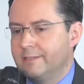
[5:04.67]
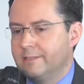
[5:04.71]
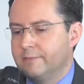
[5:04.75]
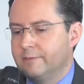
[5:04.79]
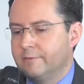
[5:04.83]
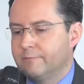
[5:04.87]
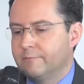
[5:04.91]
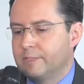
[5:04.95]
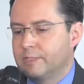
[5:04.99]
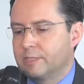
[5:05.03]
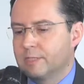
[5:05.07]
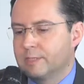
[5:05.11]

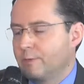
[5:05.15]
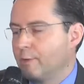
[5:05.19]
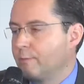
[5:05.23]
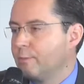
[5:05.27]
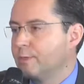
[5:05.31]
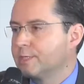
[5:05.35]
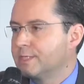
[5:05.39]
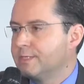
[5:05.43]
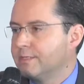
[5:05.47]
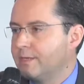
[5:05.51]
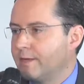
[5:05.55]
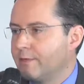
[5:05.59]
which is
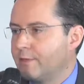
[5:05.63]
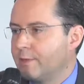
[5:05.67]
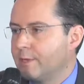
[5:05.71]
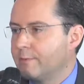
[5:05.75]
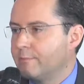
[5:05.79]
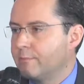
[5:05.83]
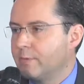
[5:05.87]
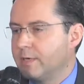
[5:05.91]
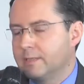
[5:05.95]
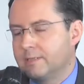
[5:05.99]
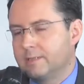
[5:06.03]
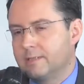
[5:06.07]
almost
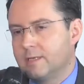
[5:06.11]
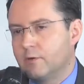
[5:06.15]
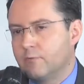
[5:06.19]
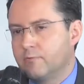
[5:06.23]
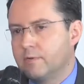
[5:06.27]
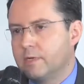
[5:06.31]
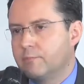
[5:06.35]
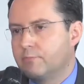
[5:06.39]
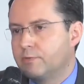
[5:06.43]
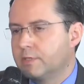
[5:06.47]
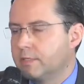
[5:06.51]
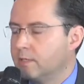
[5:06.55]
nothing, but now
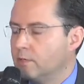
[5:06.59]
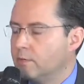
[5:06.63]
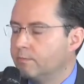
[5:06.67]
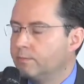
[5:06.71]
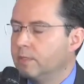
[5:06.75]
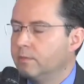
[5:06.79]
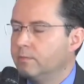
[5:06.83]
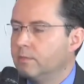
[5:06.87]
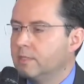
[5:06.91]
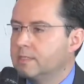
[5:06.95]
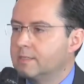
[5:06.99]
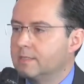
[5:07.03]
we are pretty
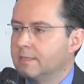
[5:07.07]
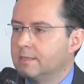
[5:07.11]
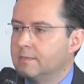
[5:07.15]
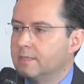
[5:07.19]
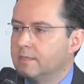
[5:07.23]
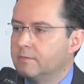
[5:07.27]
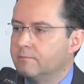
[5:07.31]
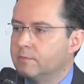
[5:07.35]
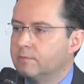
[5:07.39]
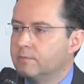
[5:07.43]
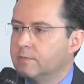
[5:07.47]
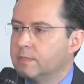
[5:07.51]
optimistic
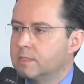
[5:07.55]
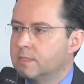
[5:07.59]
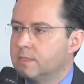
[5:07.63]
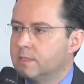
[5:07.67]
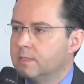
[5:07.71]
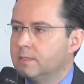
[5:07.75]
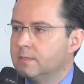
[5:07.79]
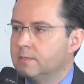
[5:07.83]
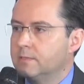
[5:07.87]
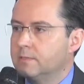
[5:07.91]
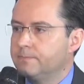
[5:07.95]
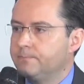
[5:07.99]
that we will
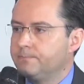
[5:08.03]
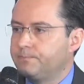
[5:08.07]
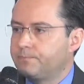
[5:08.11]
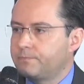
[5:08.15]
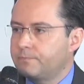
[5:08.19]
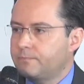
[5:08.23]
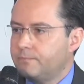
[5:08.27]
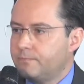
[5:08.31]
see a